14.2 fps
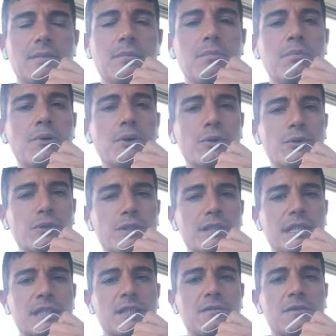broader
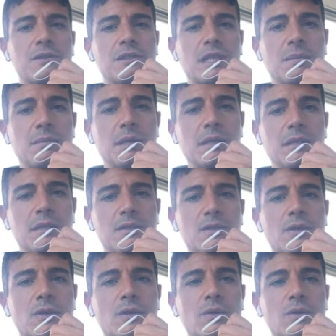sense of sustainability.
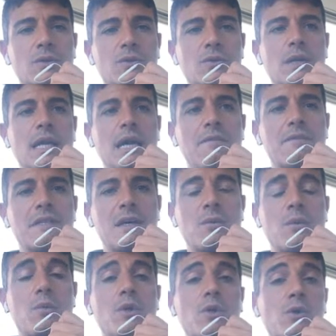So through a life
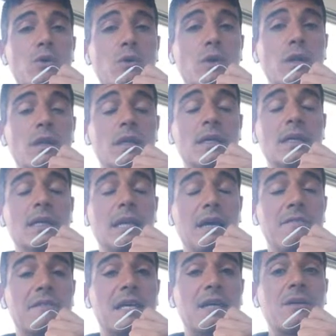cycle, what we call
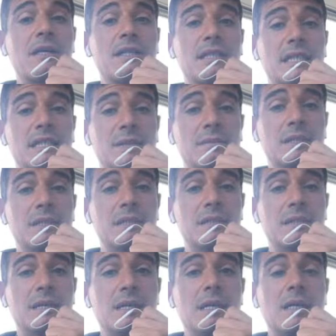life cycle assessment.
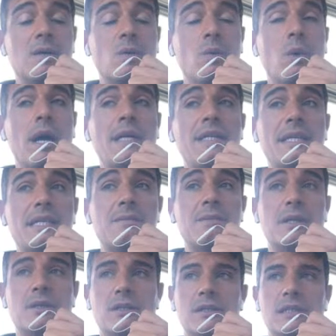Why
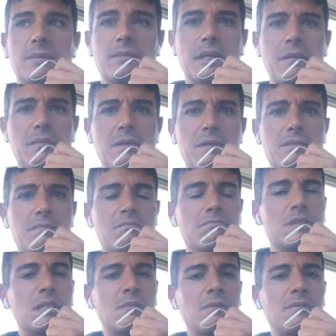that? Because sometimes
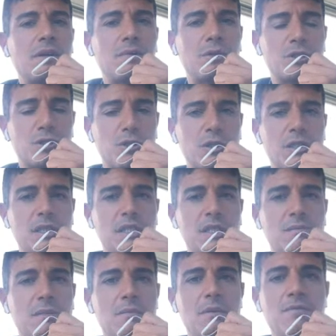some of our
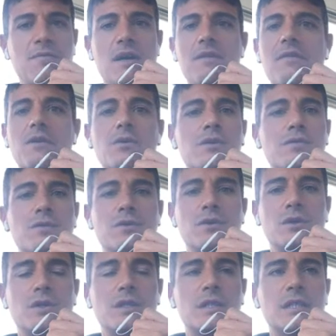choices may be very good
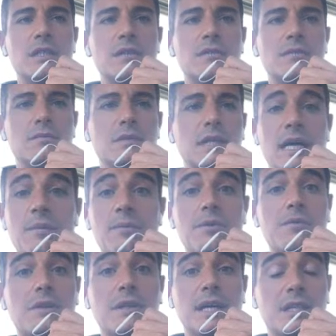for
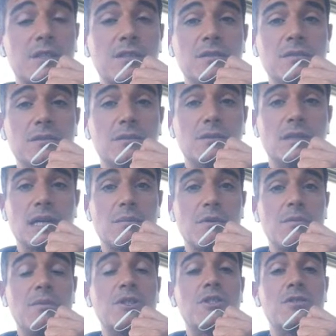carbon reduction, so
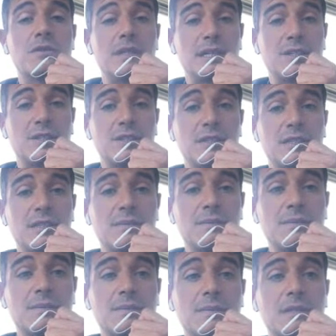carbon emission reductions,
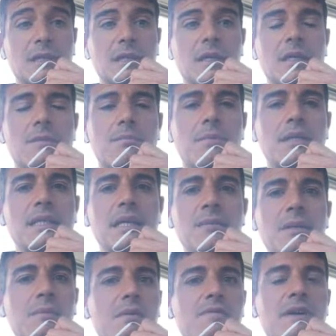but
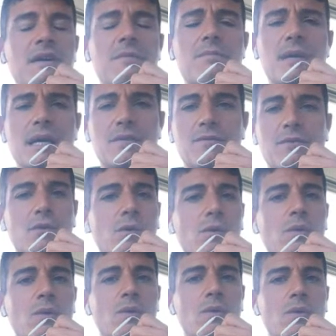then may be very bad
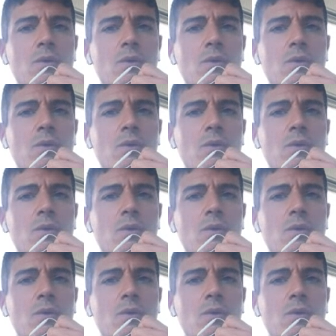for